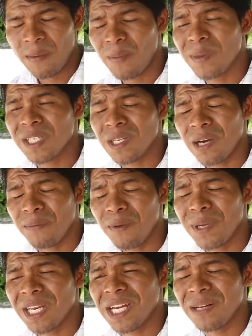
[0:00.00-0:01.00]
I'm I'm a
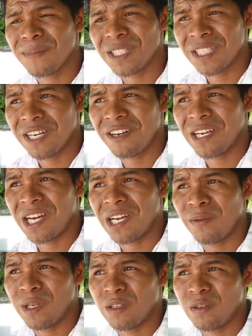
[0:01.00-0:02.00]
medical missionary.
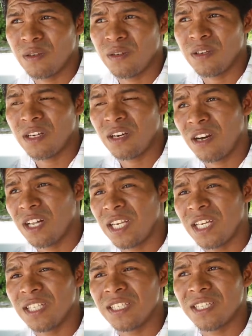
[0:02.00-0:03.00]
I went to
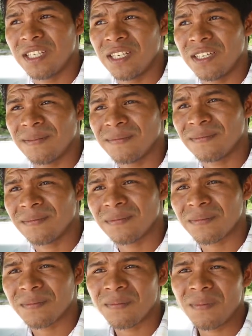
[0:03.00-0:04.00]
college and
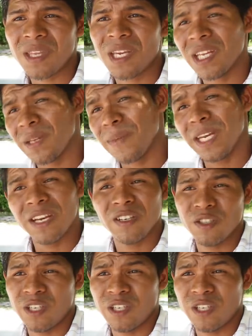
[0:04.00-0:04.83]
get a medical